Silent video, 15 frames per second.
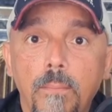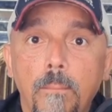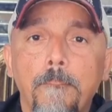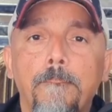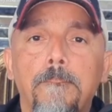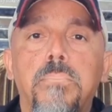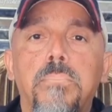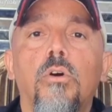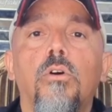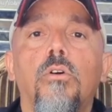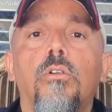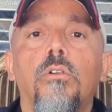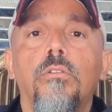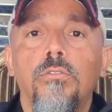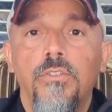
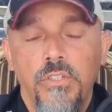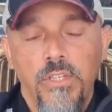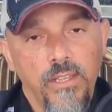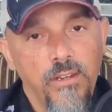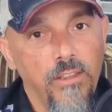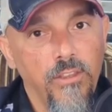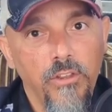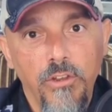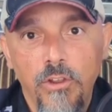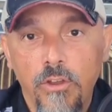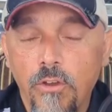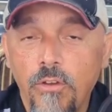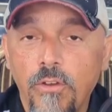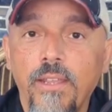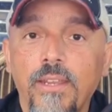Bullshit, and you
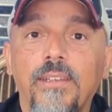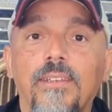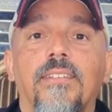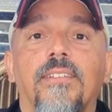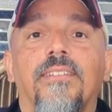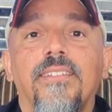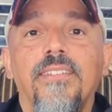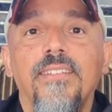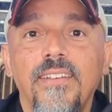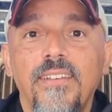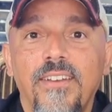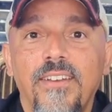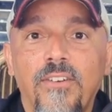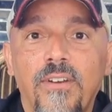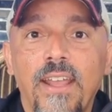know it.
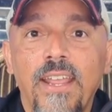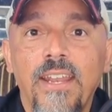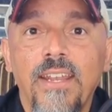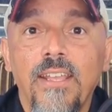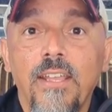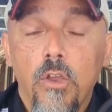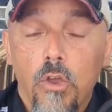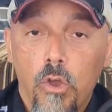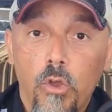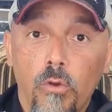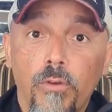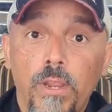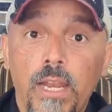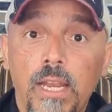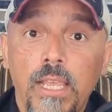All right. Oh,
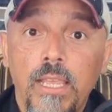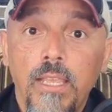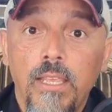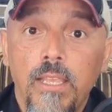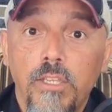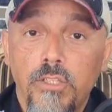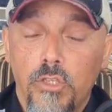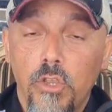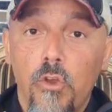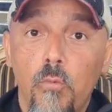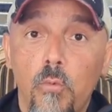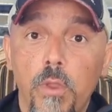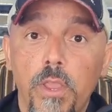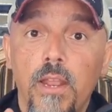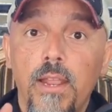really? So we're
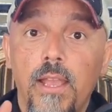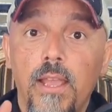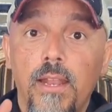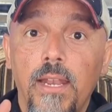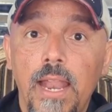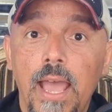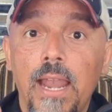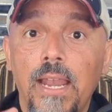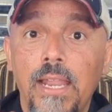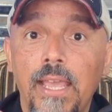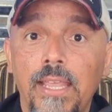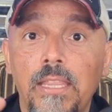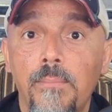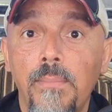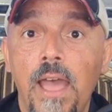going to not let
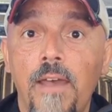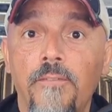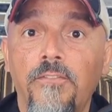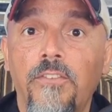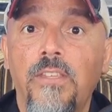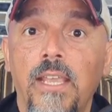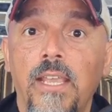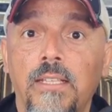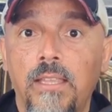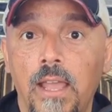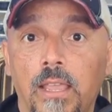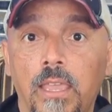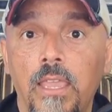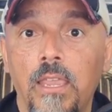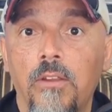them have TikTok
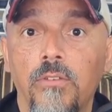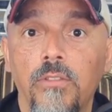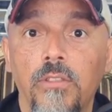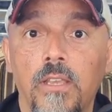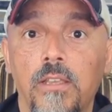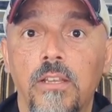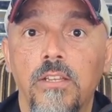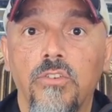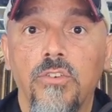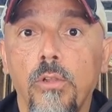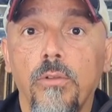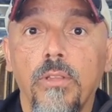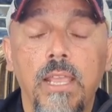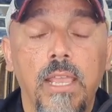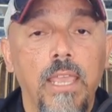here in the country?
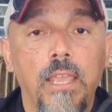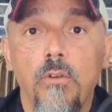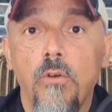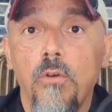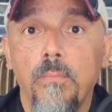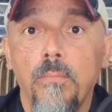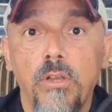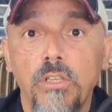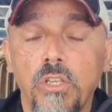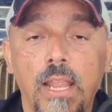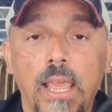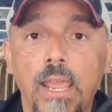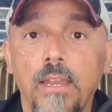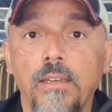Can own a bunch of land.